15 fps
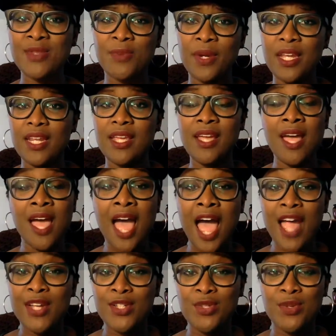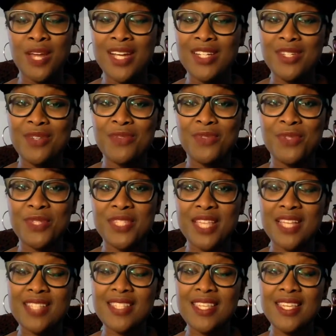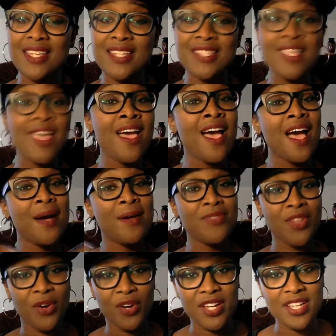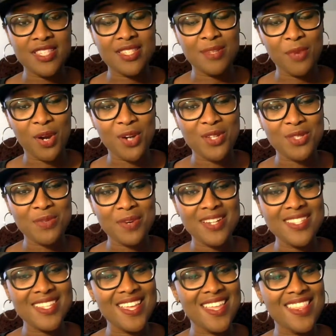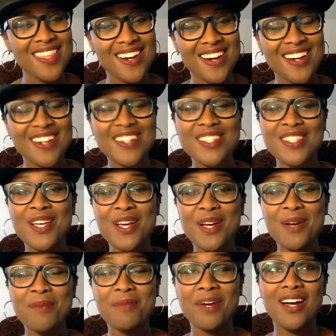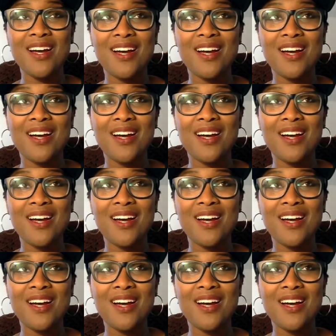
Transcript: reading. I do not do full sex scenes. There is some curse words, and there are some.